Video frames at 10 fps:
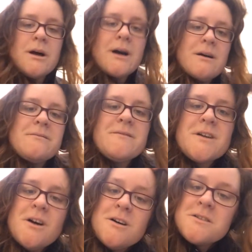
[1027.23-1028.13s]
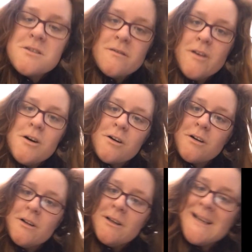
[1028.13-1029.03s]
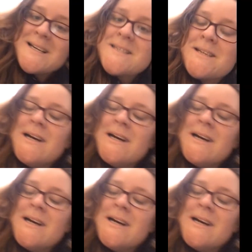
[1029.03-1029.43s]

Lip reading: I forgot to vlog last